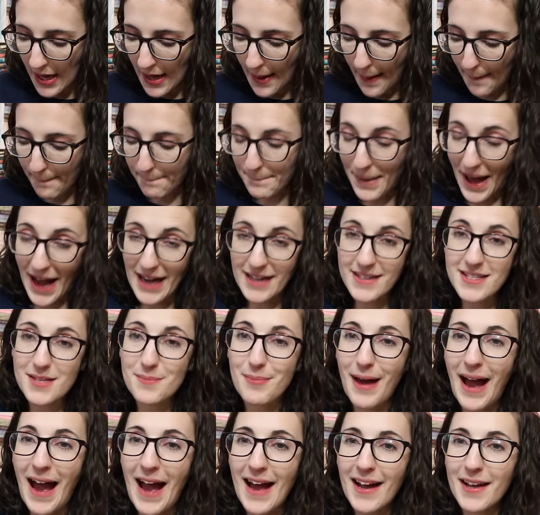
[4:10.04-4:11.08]
back to
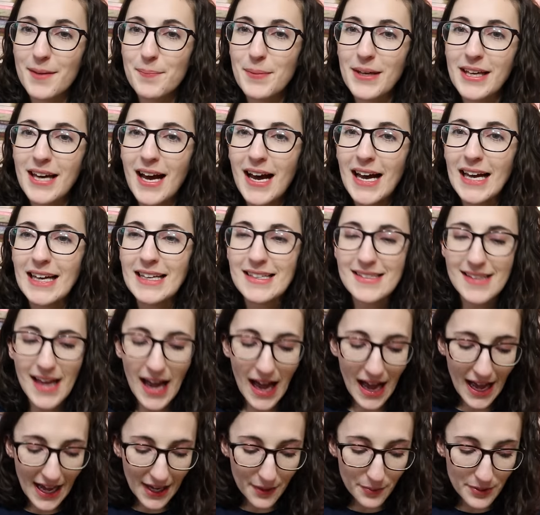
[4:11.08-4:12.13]
back because
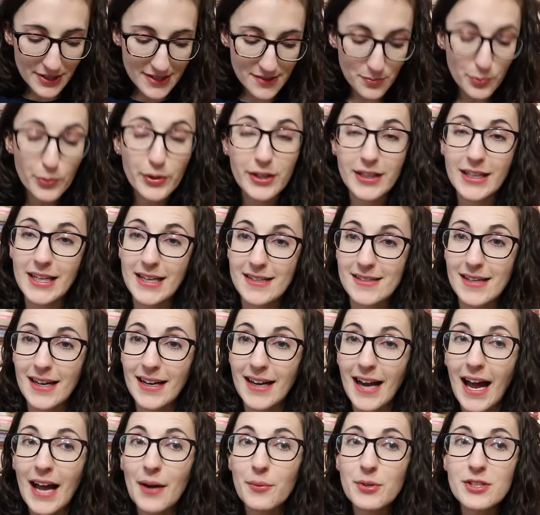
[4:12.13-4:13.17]
I was really
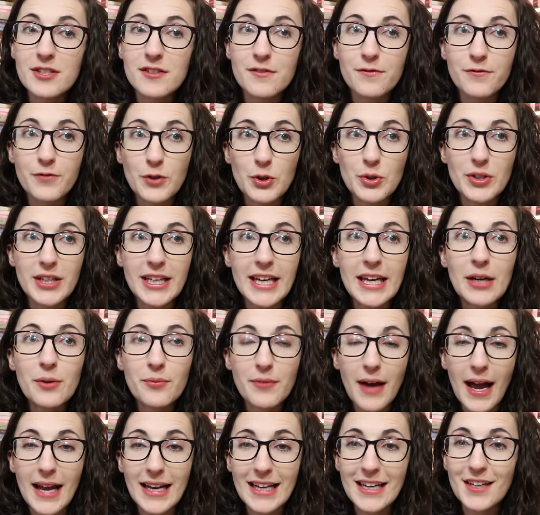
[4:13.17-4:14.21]
excited. I was fully
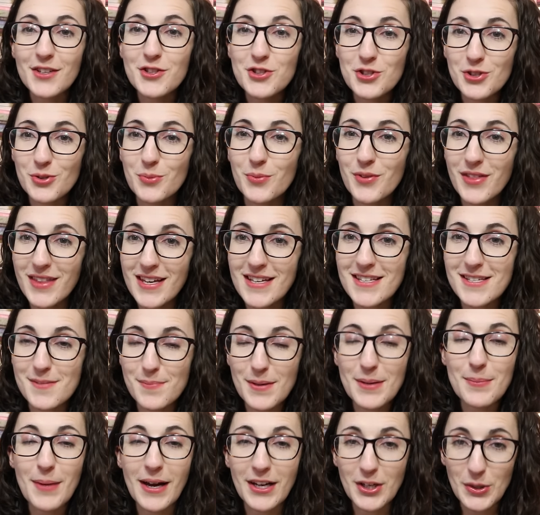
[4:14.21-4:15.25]
ready to this
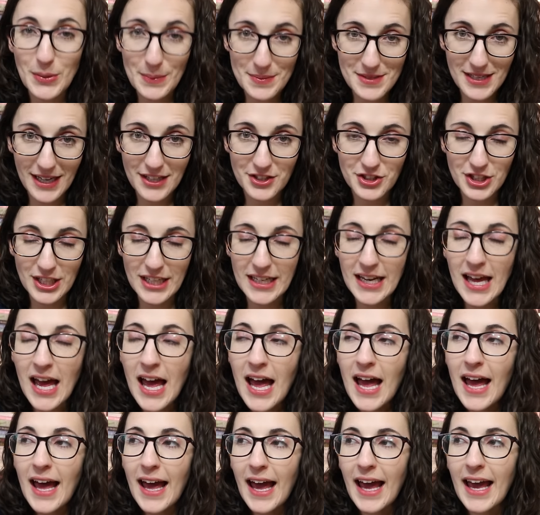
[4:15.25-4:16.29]
be my new obsession.
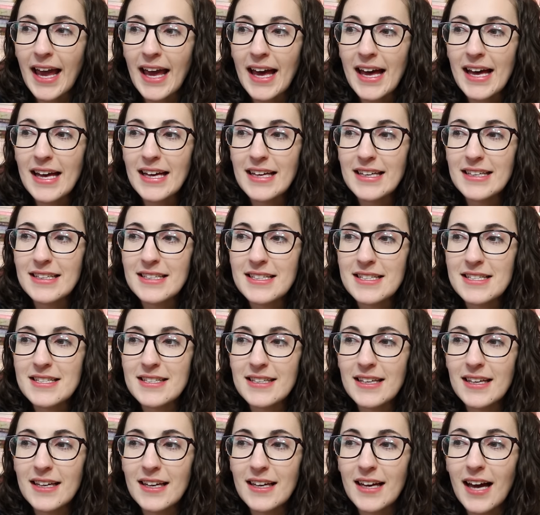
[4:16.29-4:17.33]
And
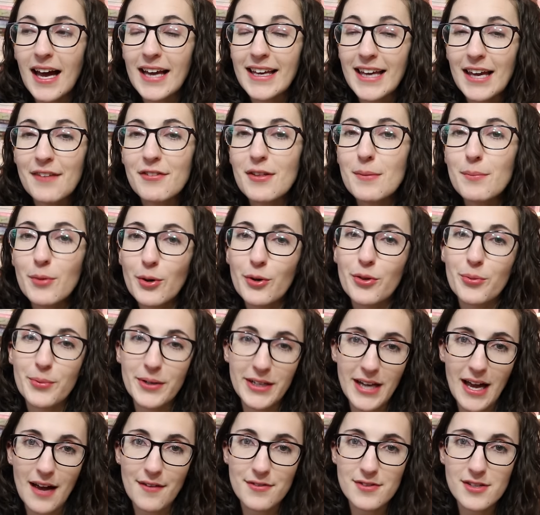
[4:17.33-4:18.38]
I gave them both
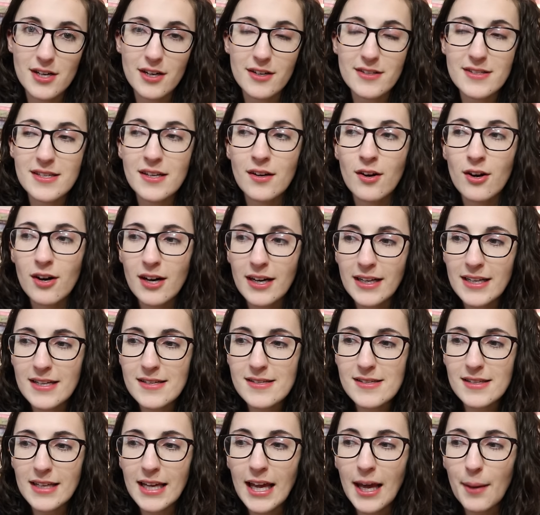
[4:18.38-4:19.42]
3.5 stars. And
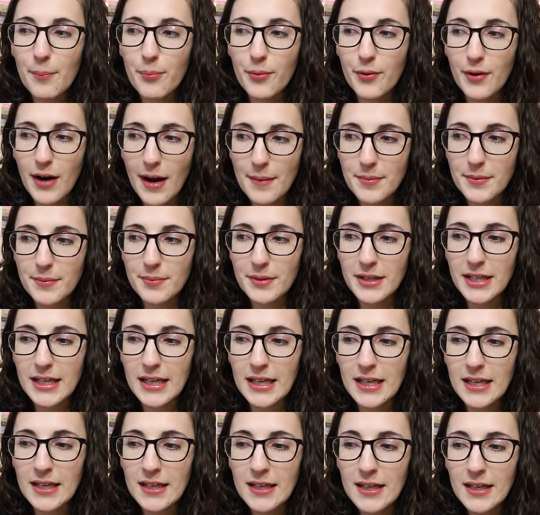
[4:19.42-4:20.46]
honestly,
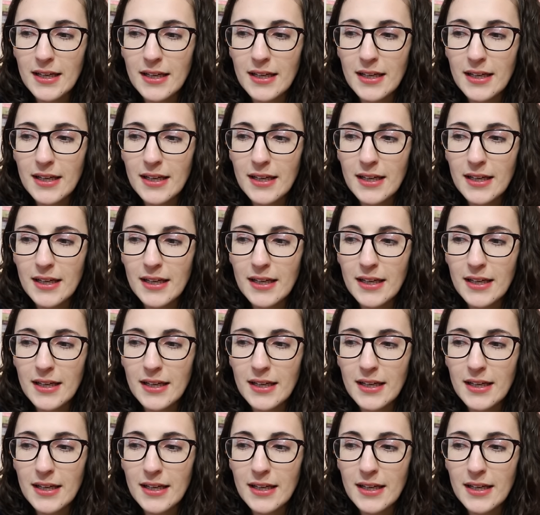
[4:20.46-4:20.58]
probably